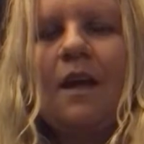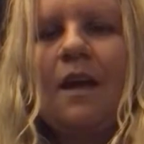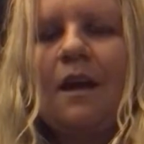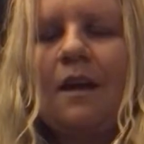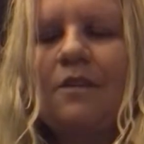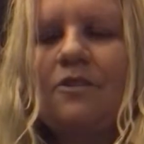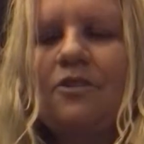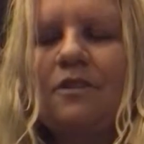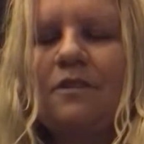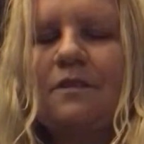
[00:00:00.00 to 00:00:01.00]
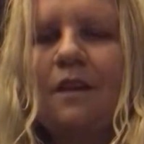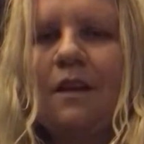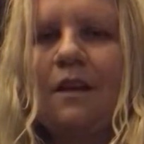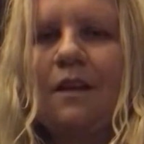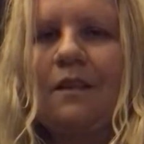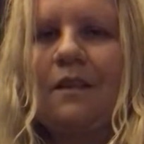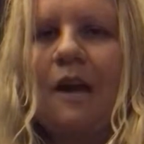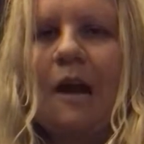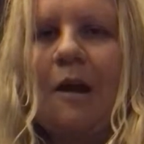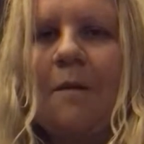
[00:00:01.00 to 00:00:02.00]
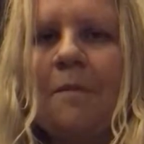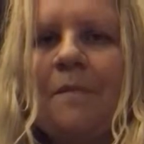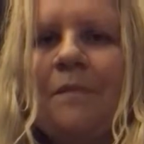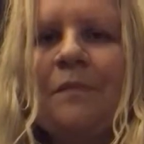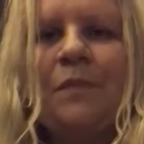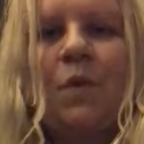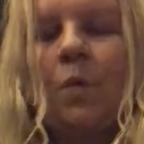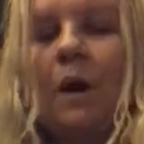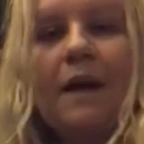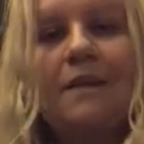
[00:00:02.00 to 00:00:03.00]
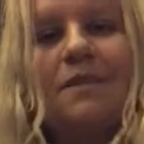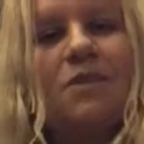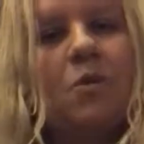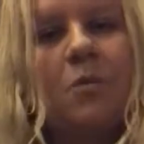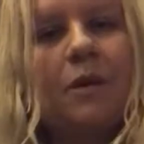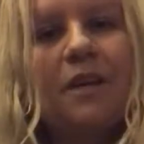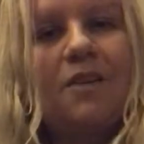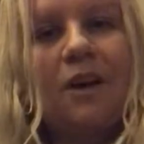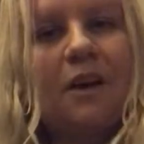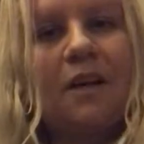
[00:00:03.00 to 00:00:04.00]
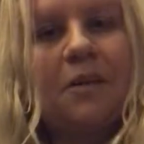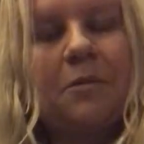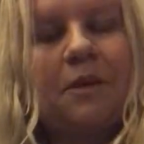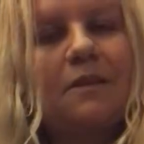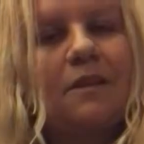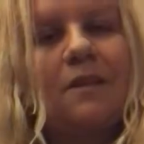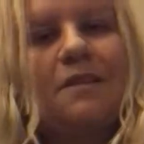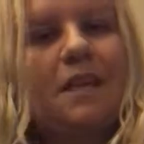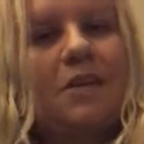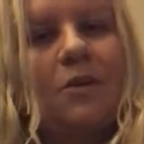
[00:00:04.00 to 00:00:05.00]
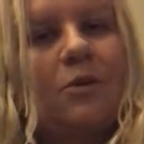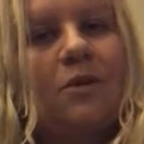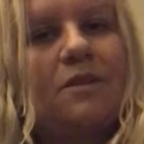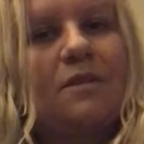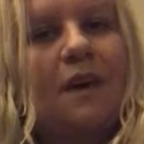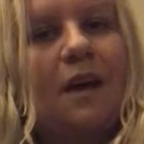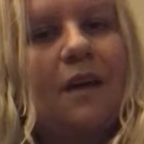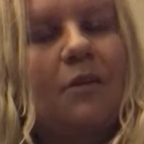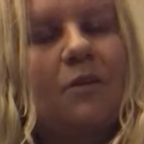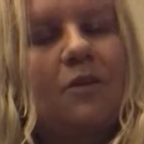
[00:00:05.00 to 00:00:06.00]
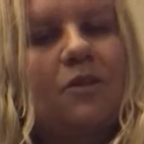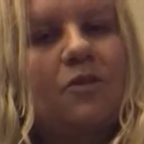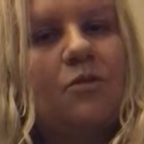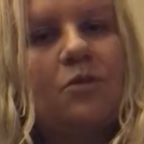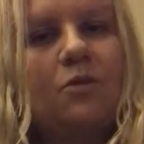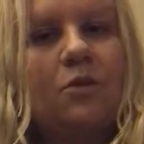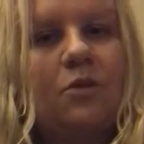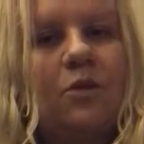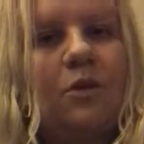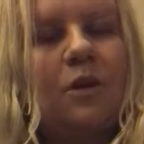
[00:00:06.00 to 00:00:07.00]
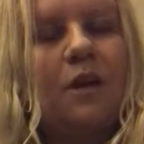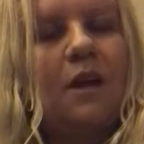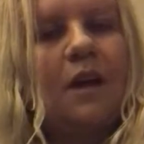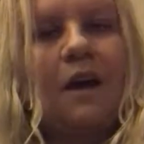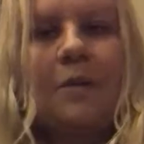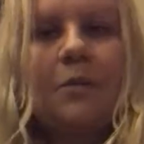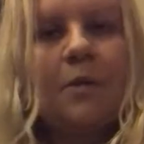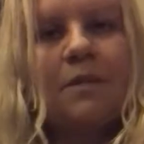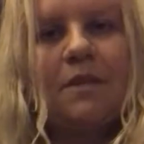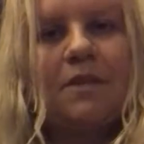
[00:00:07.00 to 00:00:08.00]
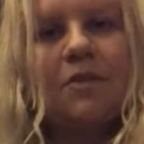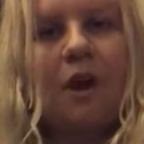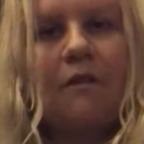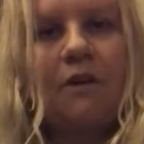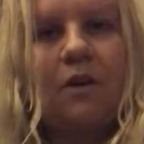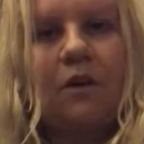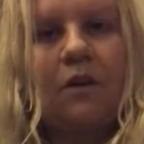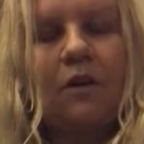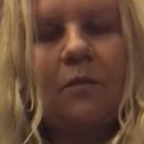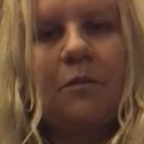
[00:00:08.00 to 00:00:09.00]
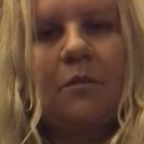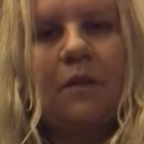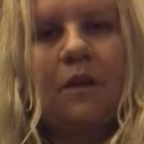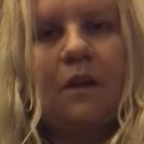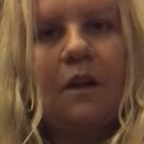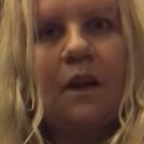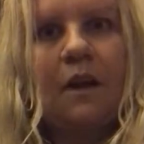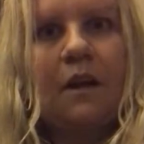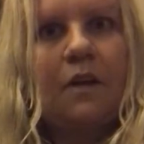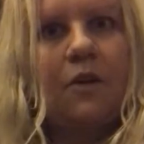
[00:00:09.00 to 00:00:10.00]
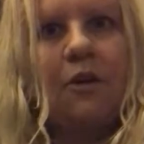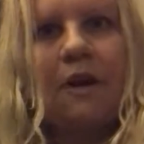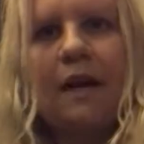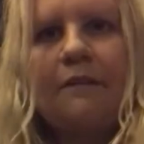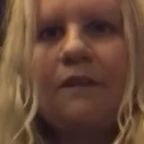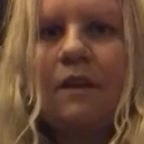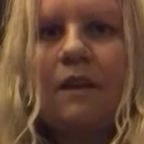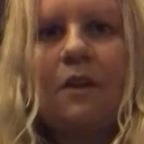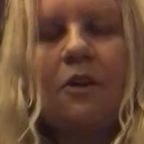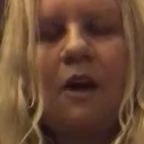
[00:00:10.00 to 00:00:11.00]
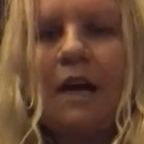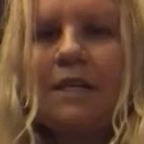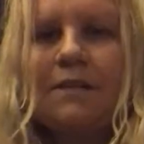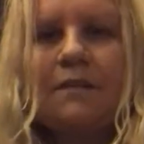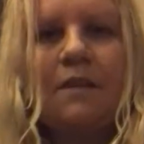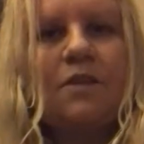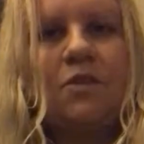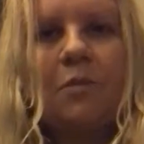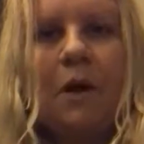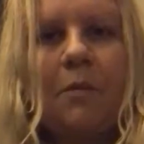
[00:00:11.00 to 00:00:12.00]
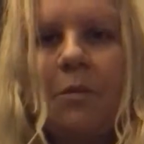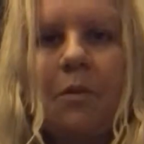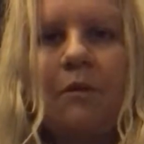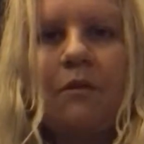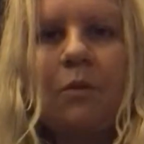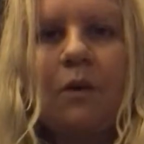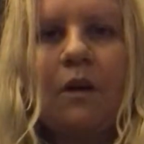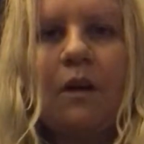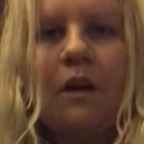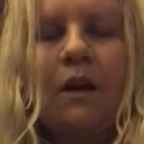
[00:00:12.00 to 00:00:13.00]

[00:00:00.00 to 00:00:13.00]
And she said that, why is nobody talking about this? I noticed that you Google Hyperemesis gravidarum and you're an advocate, you're activist, you pop up everywhere.